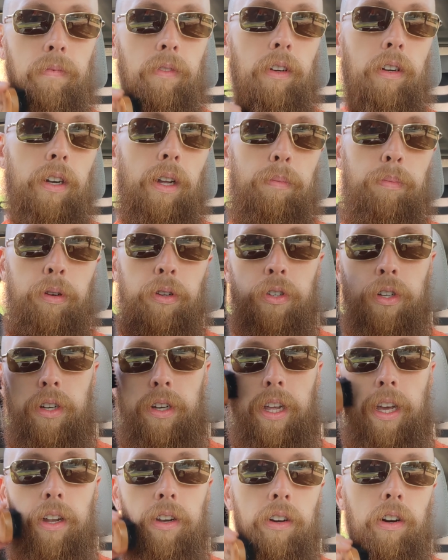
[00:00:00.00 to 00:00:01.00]
You're not pushing
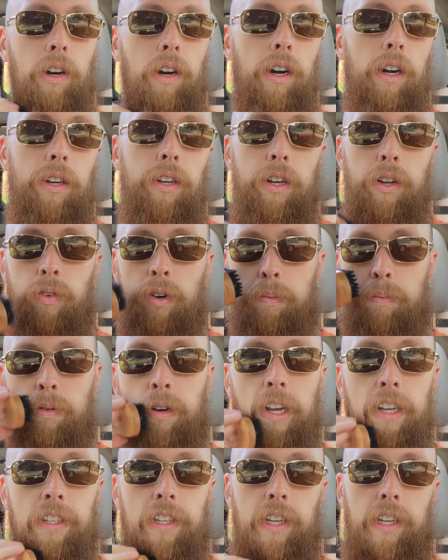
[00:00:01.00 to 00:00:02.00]
down hard. You don't want to
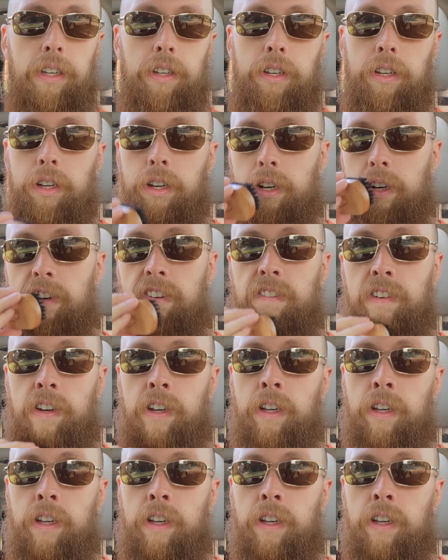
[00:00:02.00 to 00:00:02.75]
press it into your